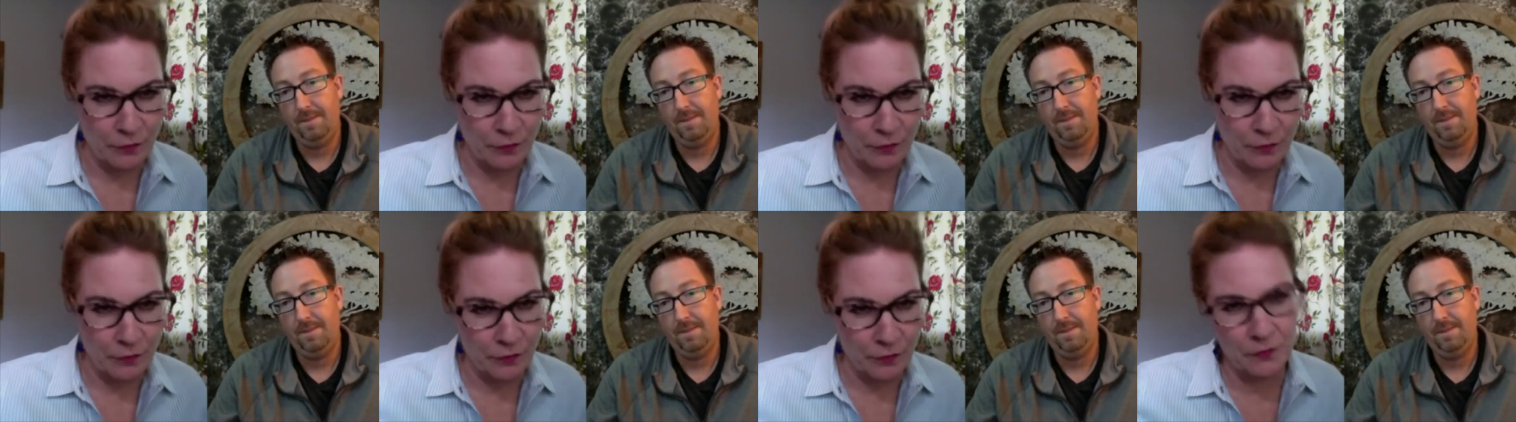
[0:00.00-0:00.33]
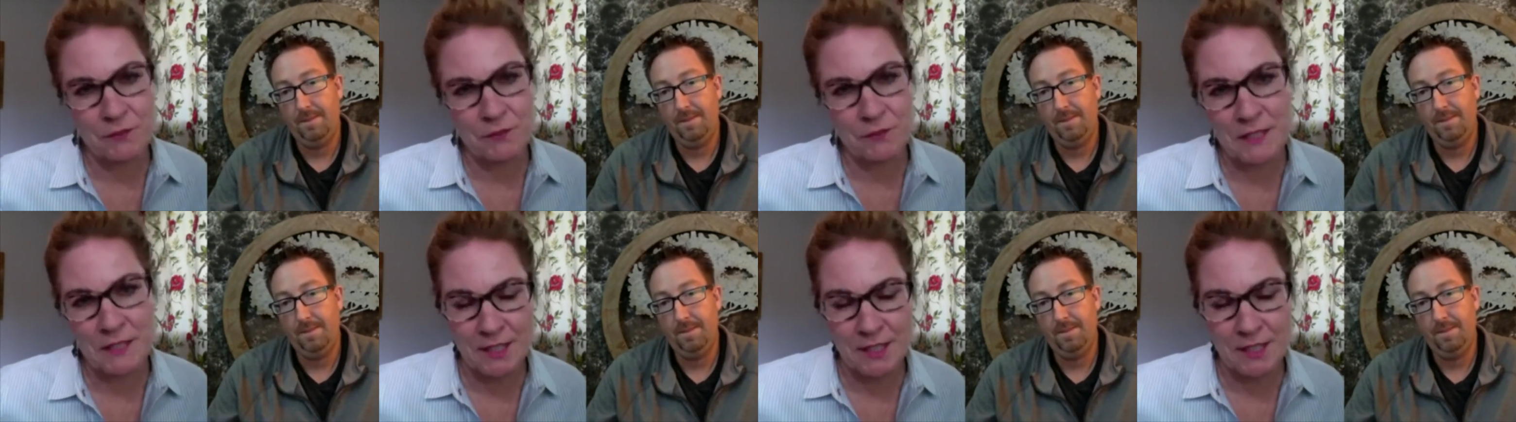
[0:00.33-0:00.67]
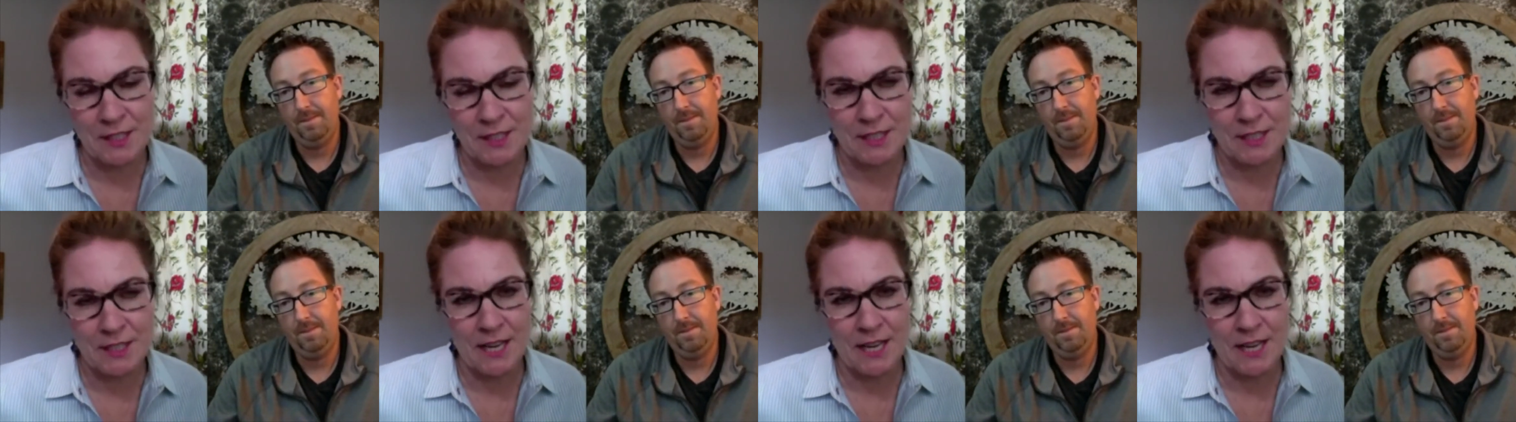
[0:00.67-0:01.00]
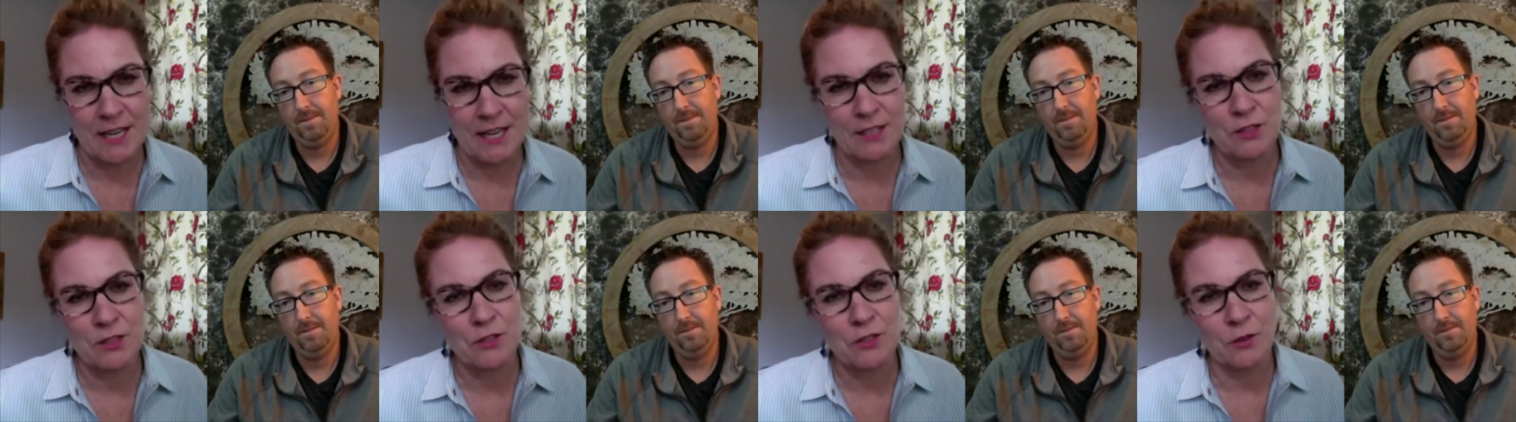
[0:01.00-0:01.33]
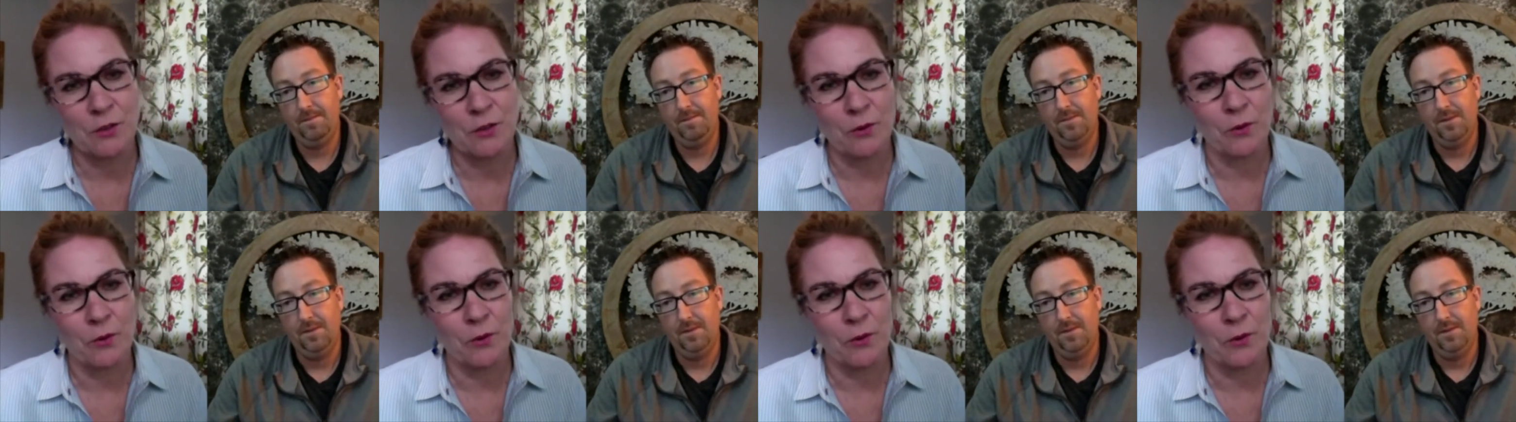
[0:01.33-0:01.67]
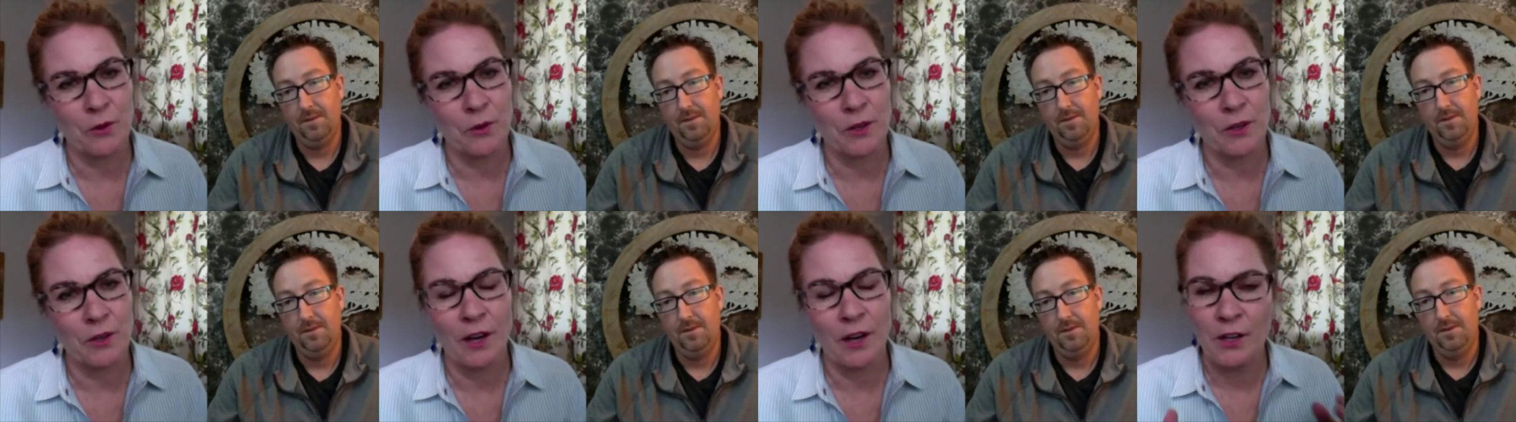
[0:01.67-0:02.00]
Speaker 1: 50 states
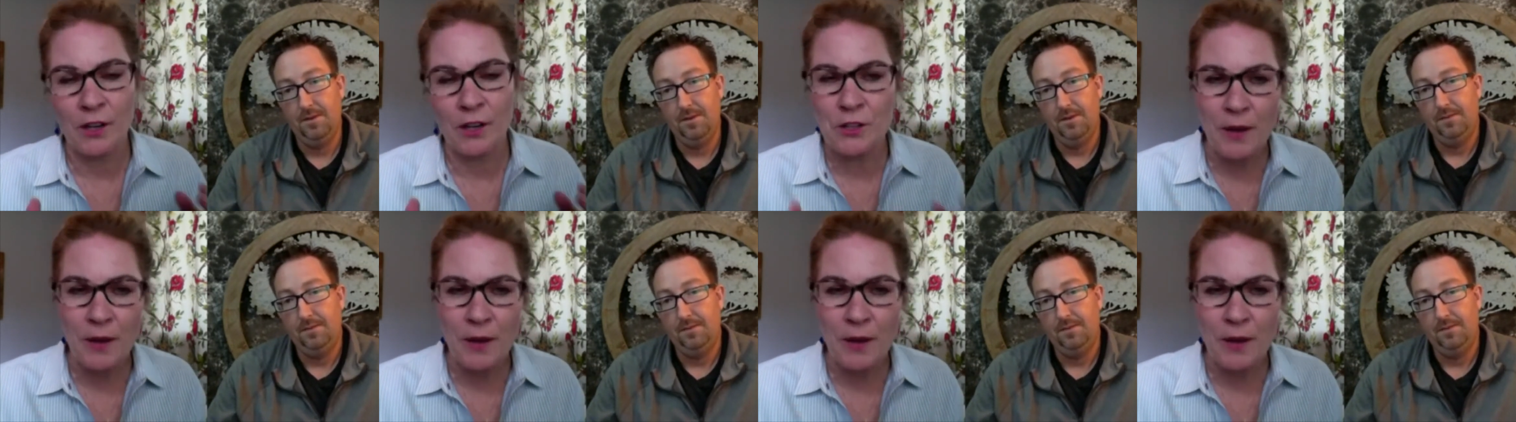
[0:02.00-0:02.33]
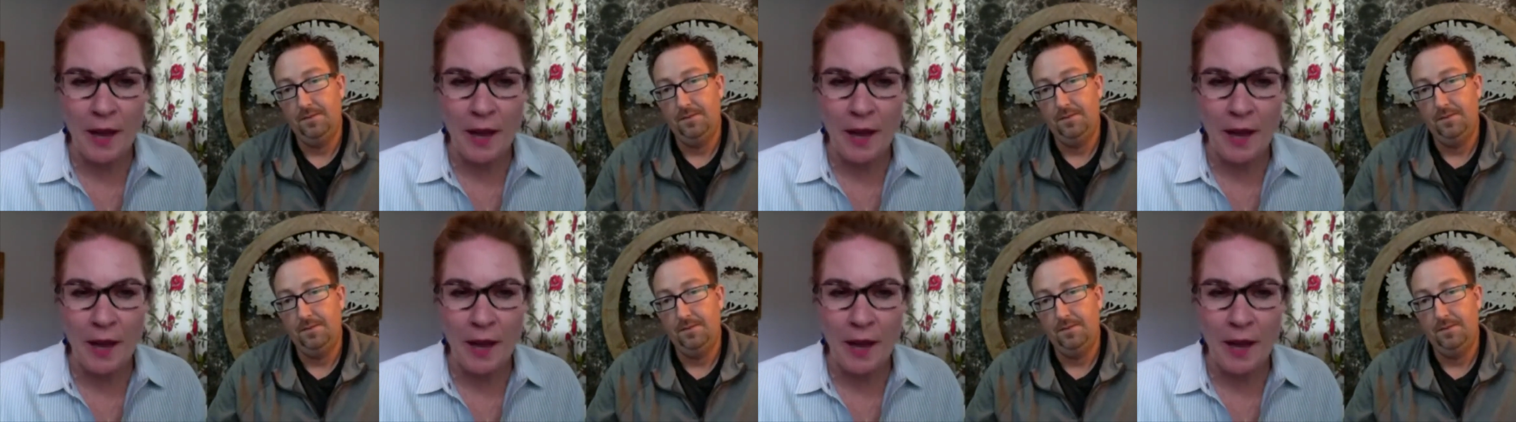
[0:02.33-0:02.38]
or are you